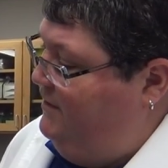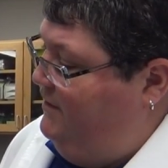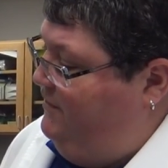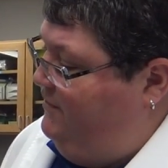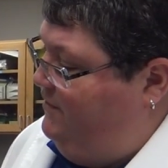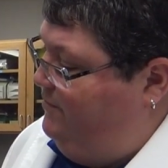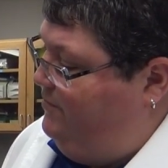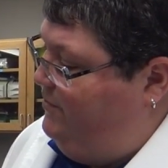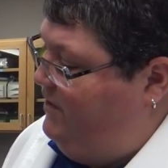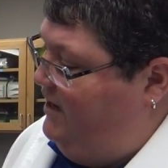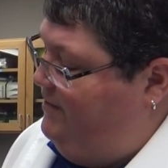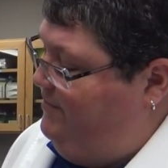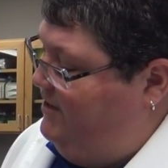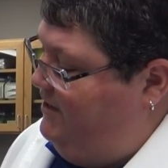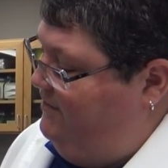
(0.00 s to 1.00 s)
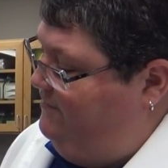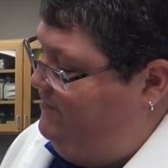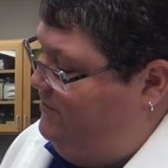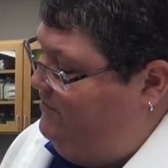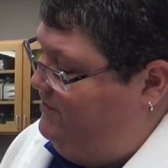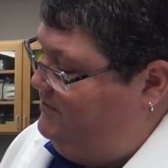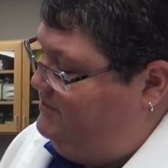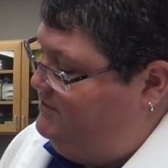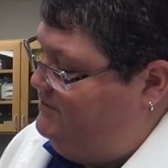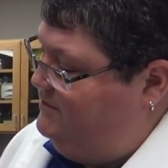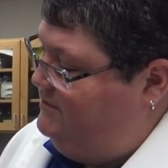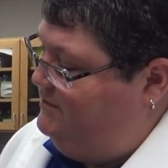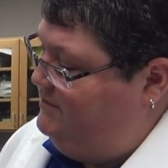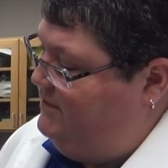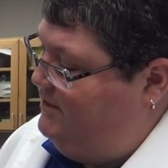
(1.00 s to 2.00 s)
The primary focus
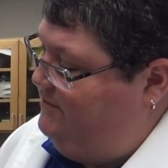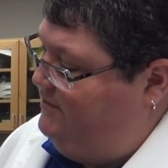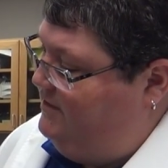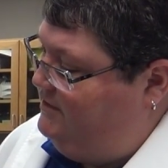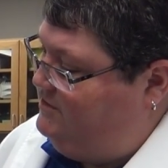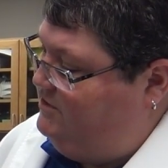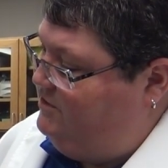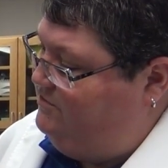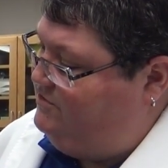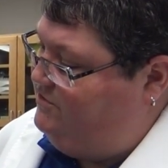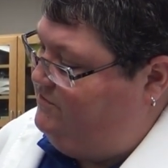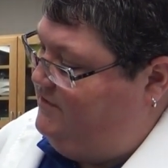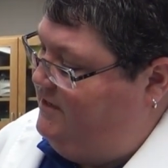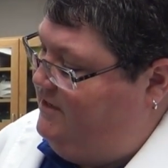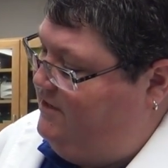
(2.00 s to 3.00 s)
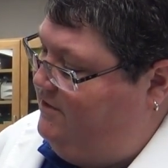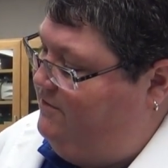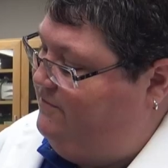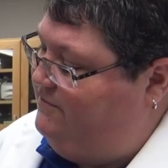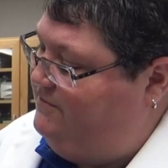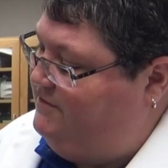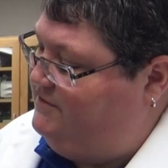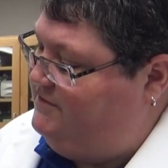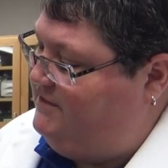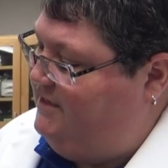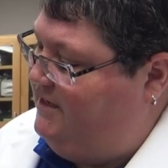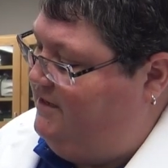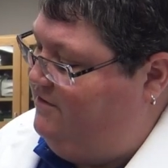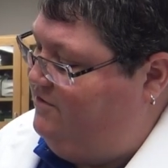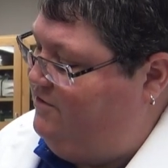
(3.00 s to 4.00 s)
that I would like to go to now is the
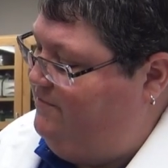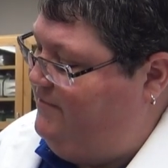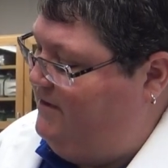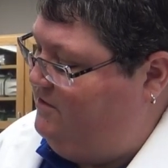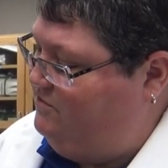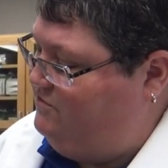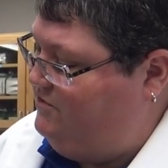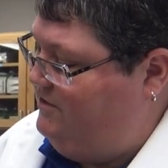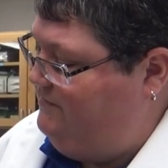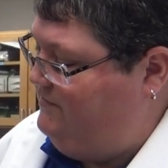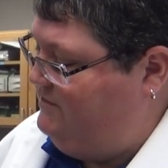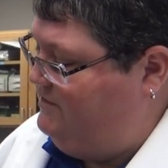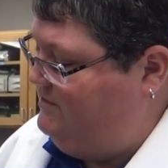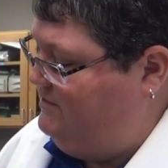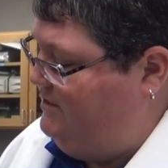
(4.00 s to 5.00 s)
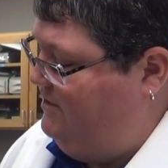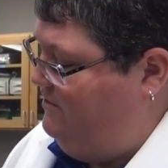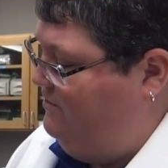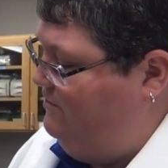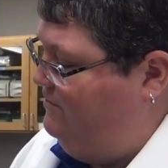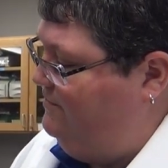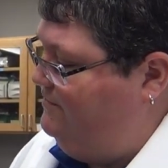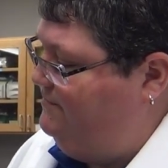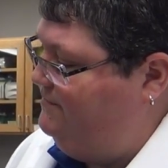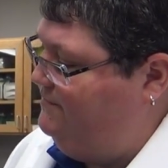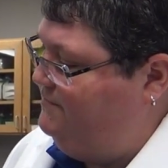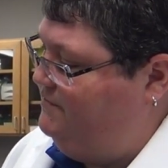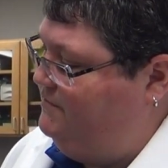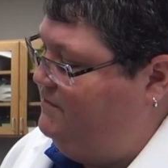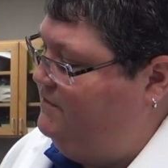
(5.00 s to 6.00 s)
outer boundary of this cell.
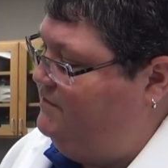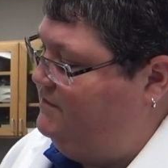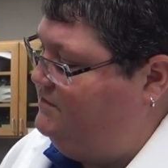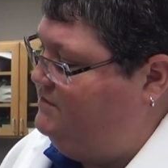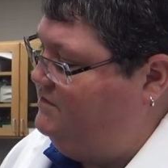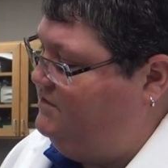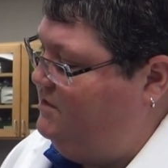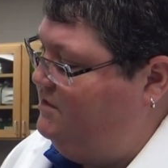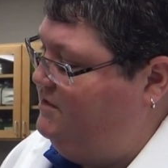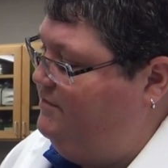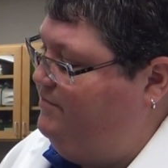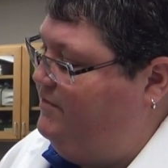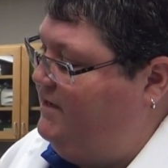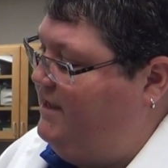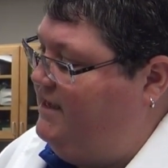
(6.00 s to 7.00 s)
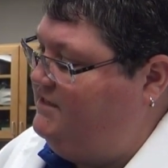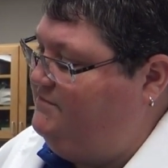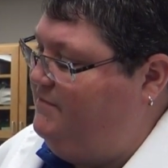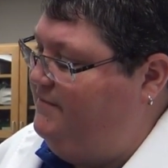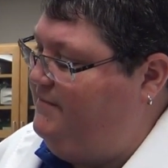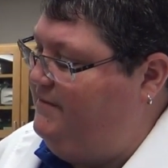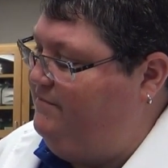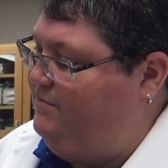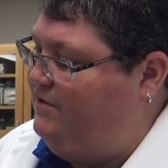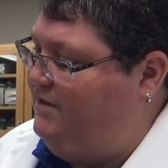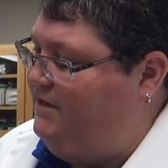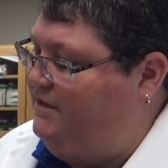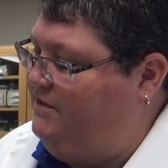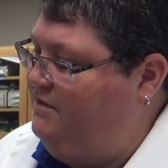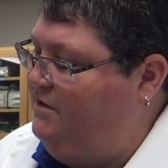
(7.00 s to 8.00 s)
This is called the plasma
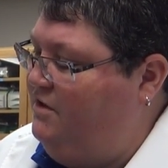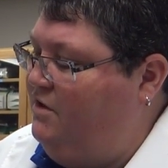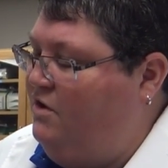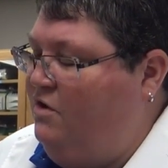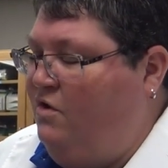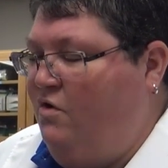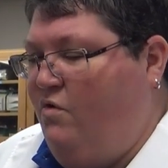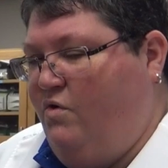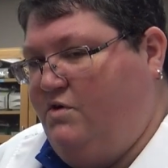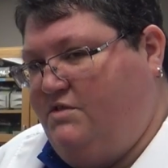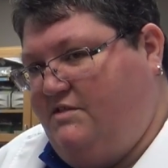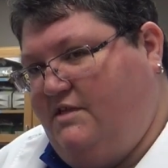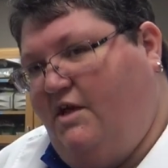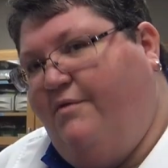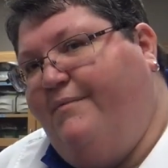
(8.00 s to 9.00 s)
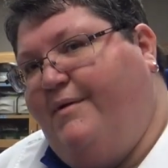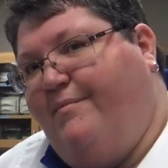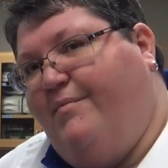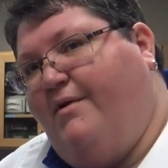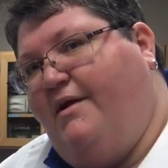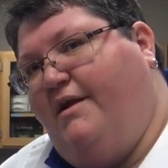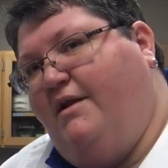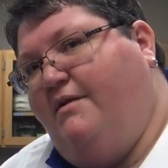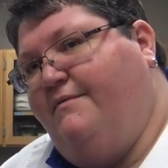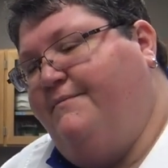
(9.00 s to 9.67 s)
membrane or cell membrane.